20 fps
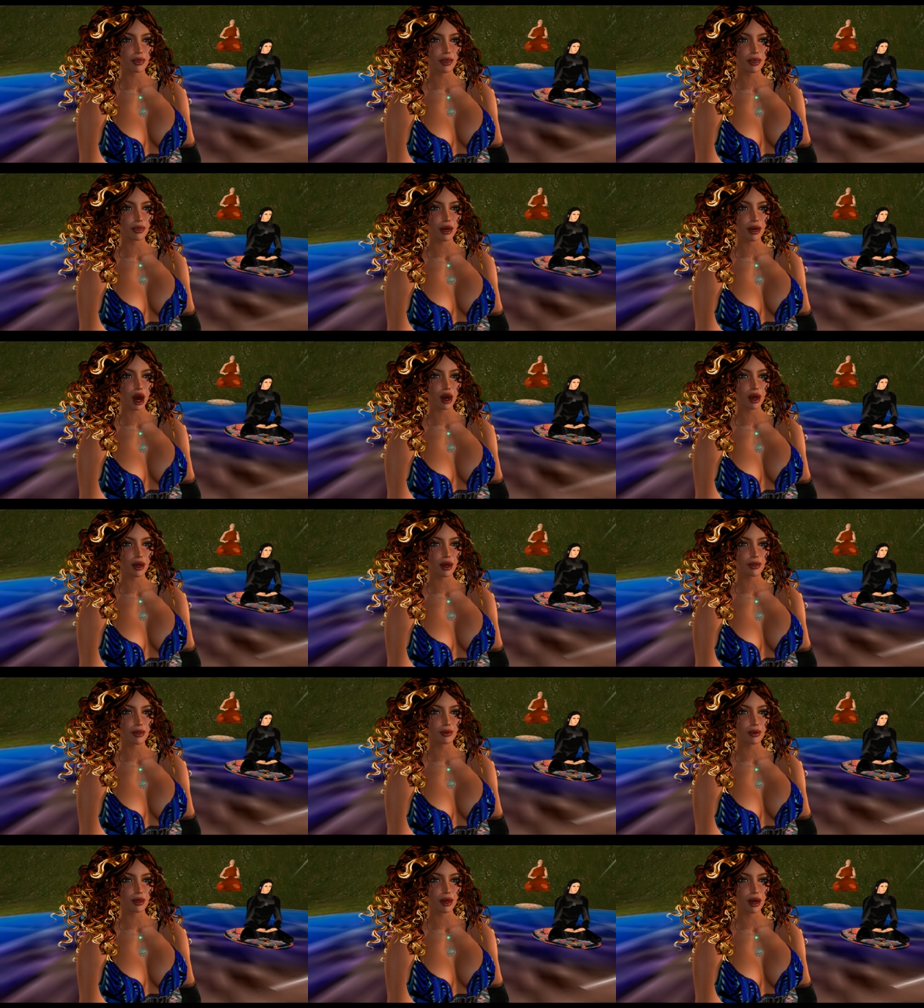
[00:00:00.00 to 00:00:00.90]
healing
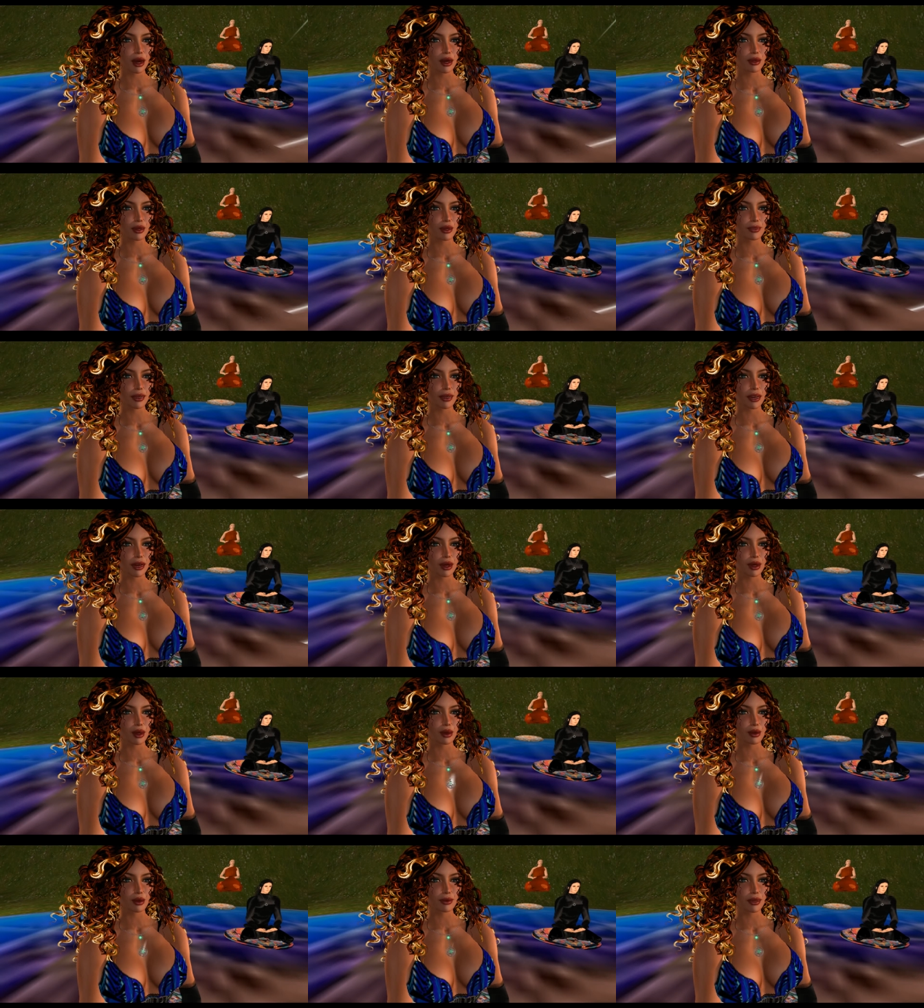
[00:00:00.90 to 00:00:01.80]
and love,
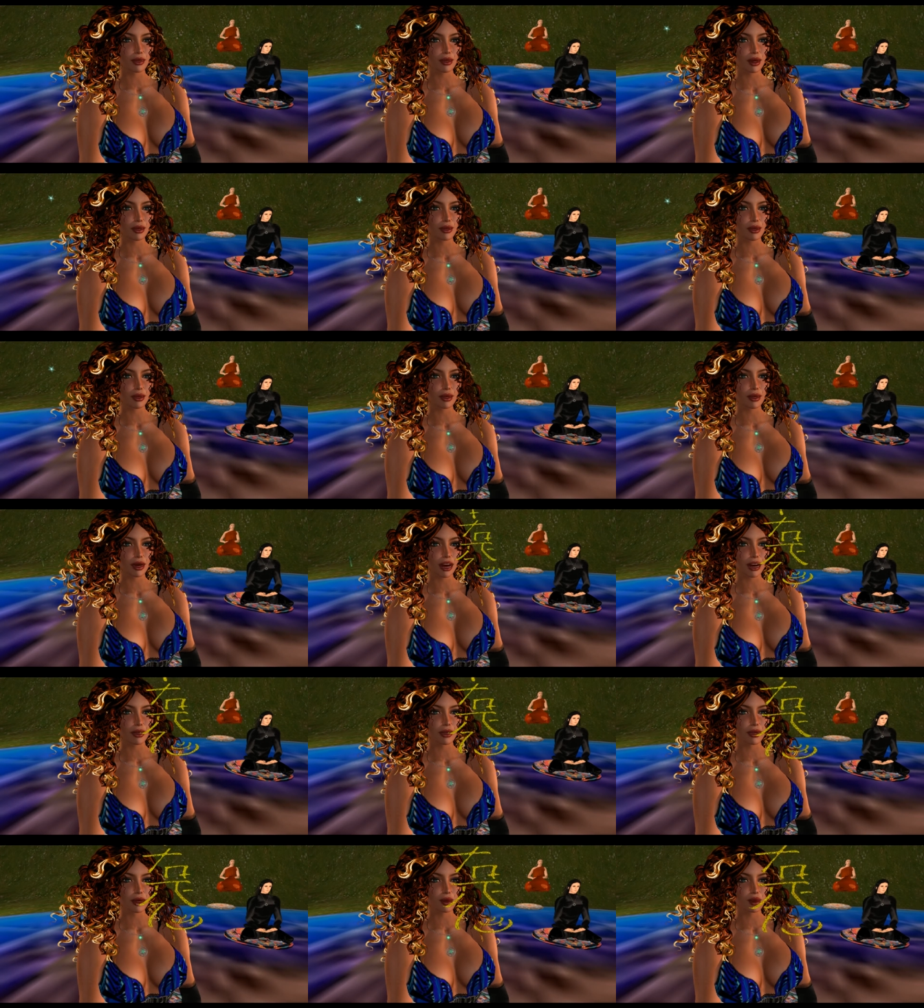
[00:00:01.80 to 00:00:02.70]

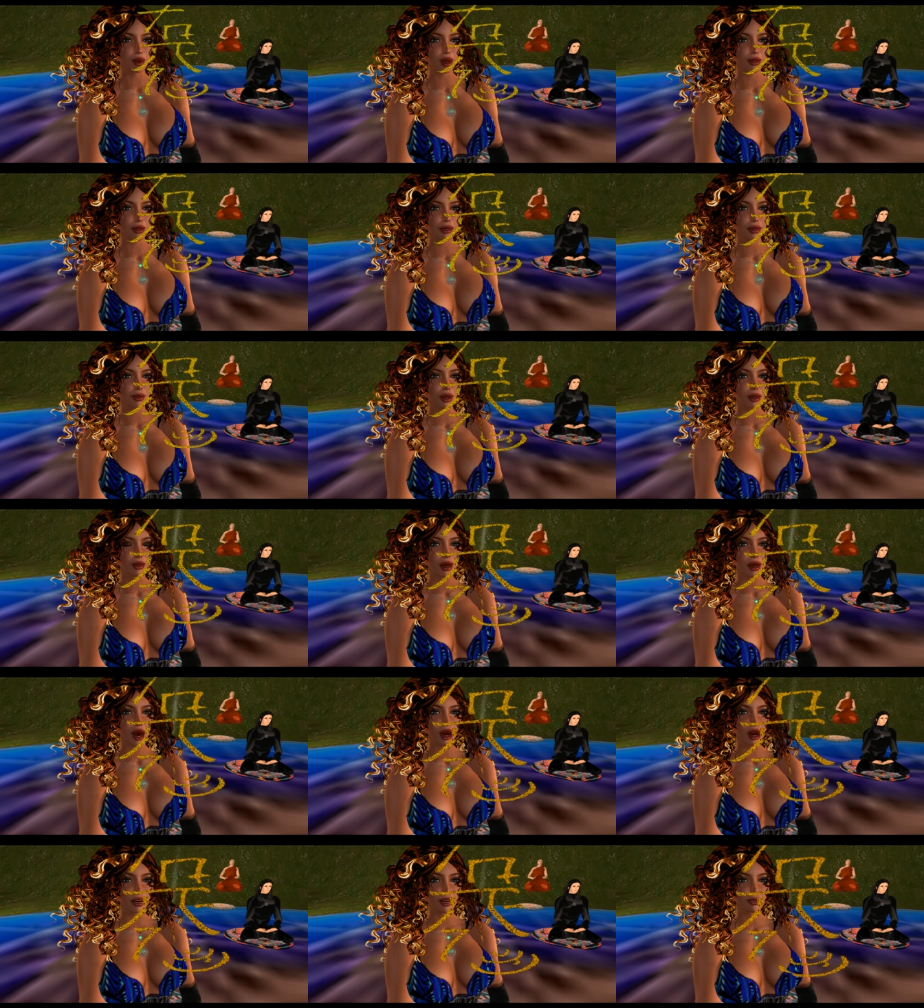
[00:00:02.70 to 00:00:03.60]
and sent
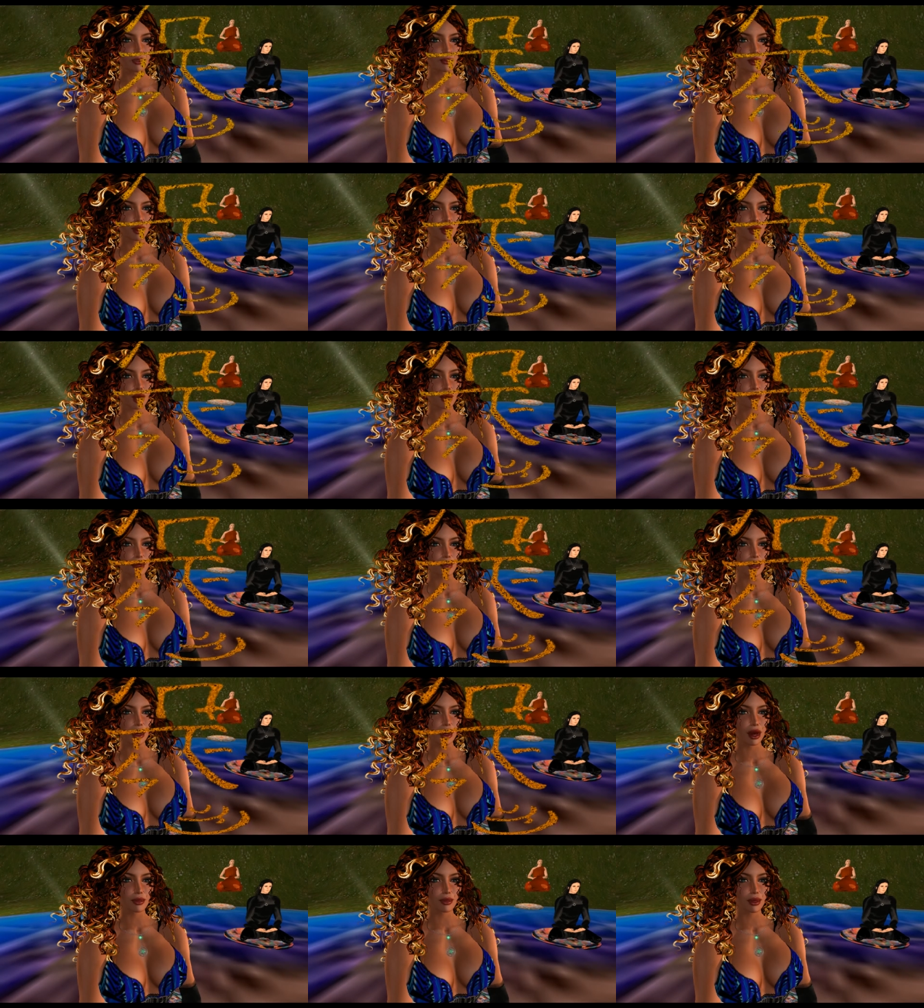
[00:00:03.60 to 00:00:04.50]
into the
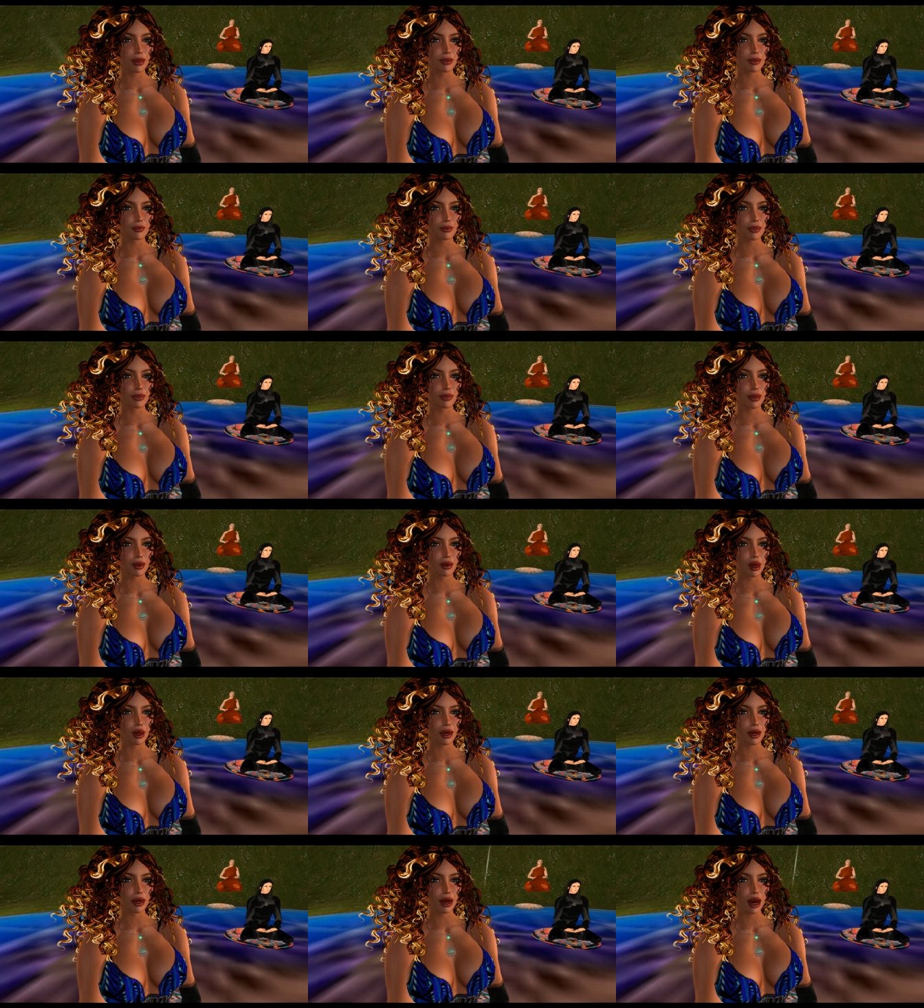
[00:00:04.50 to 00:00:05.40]
universe
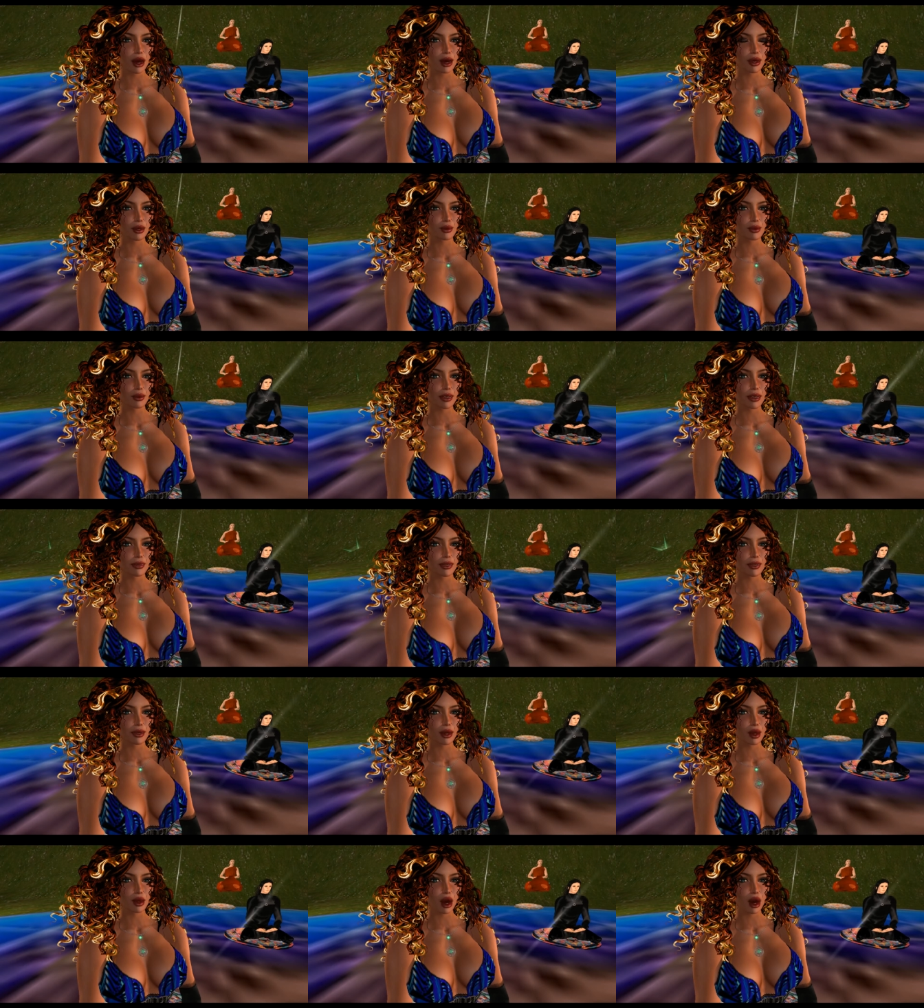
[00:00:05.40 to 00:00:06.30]
to do the
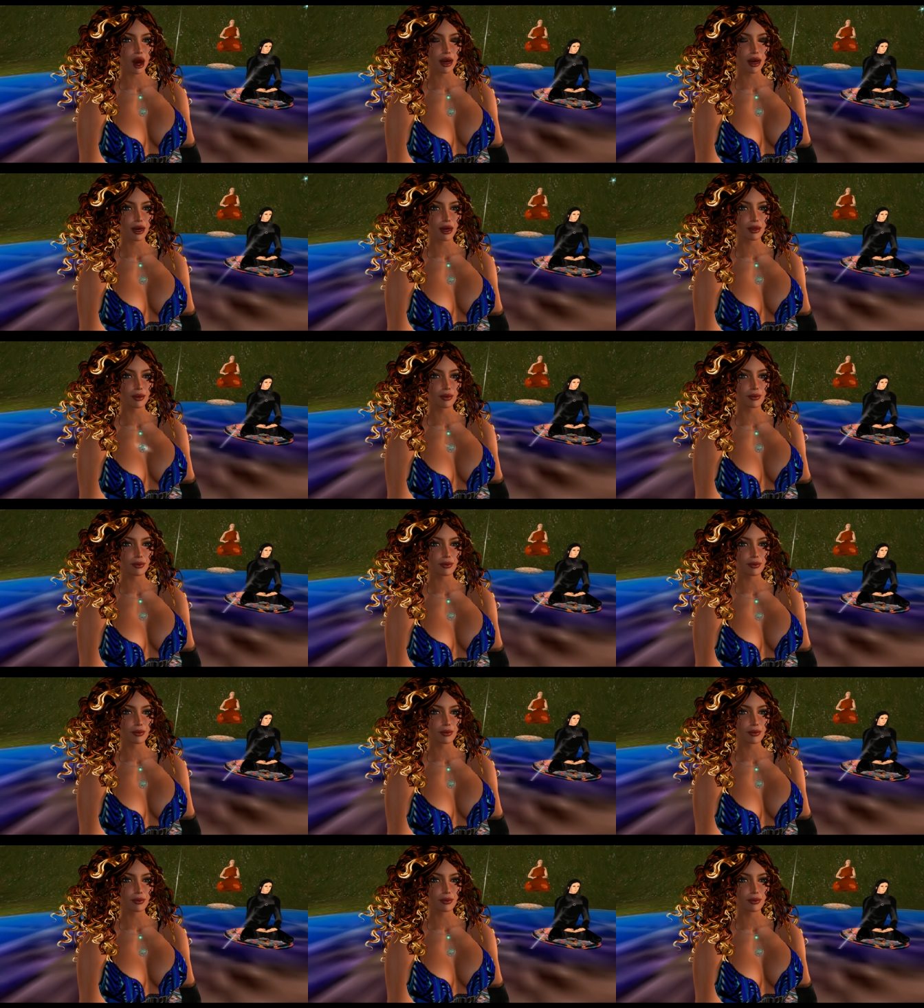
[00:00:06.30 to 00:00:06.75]
work needed.